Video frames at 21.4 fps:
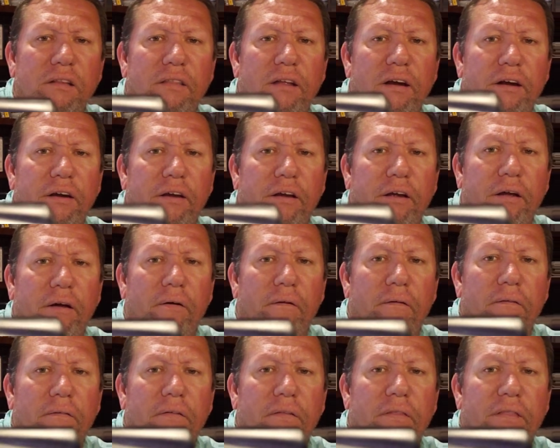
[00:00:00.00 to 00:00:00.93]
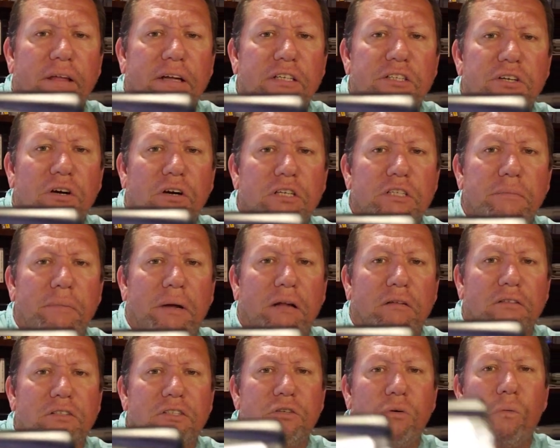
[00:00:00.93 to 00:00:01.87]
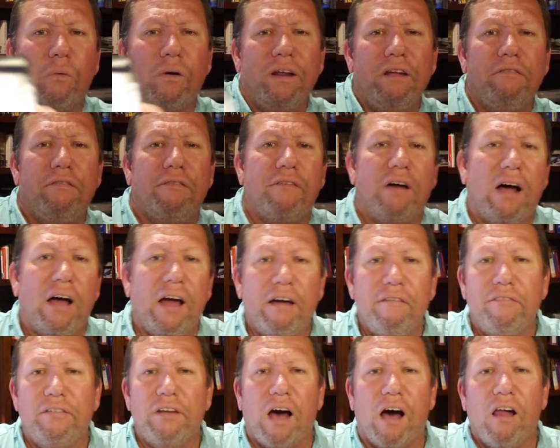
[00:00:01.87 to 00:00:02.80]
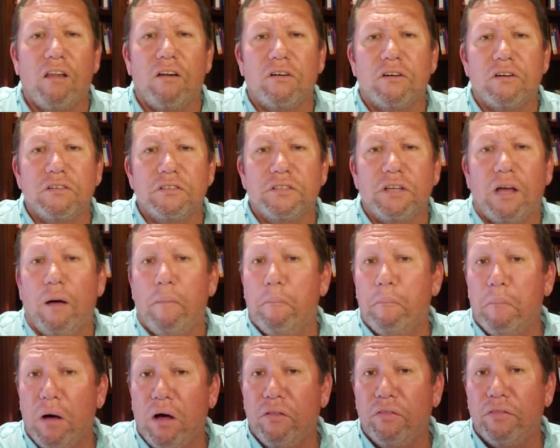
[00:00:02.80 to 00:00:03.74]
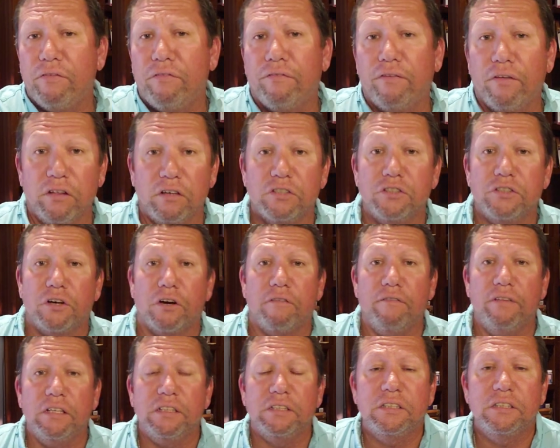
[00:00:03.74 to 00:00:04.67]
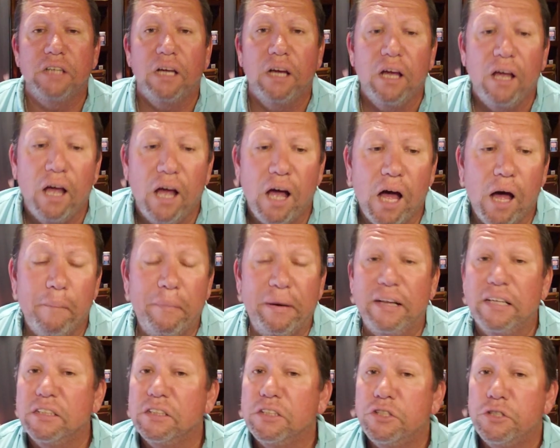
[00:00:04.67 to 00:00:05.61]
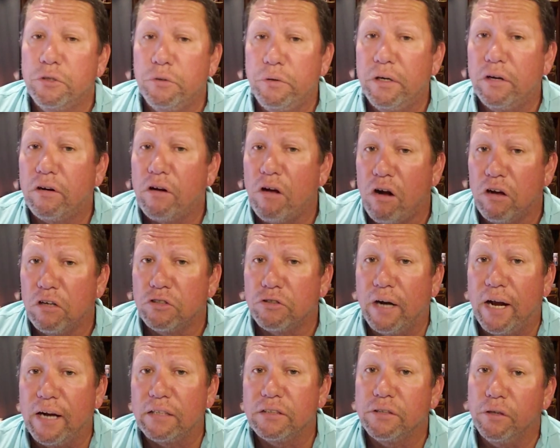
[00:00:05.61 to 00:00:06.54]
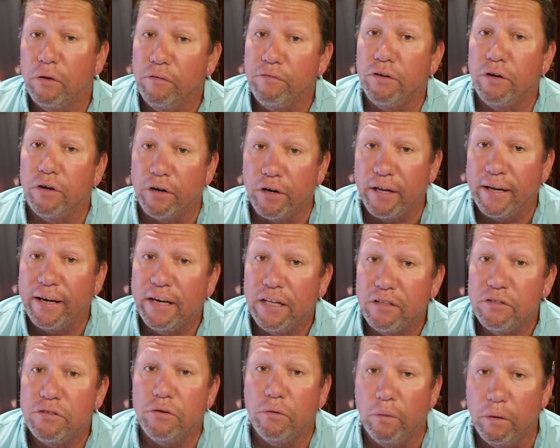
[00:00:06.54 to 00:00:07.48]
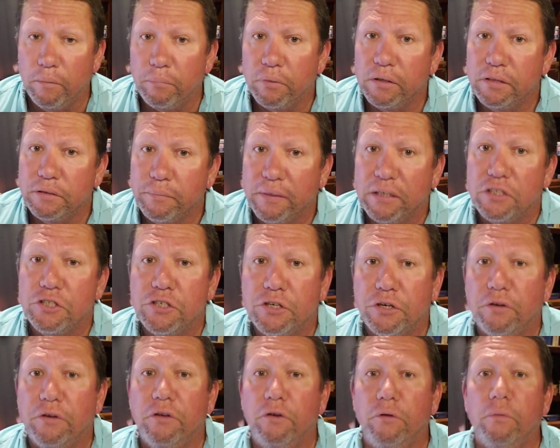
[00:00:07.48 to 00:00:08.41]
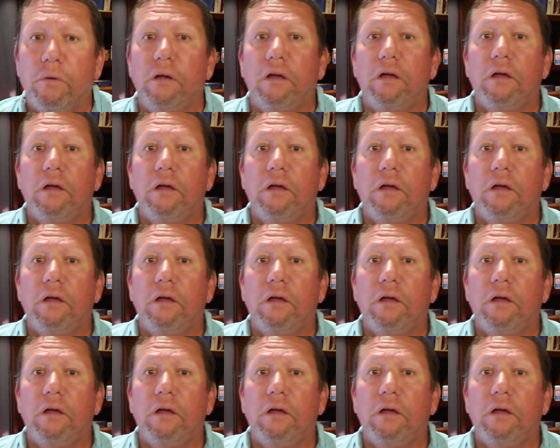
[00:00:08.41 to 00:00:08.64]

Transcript: there you go. They charge about $25 a month for the service. It is a 2-year contract, so if you're going to get into it, please make sure you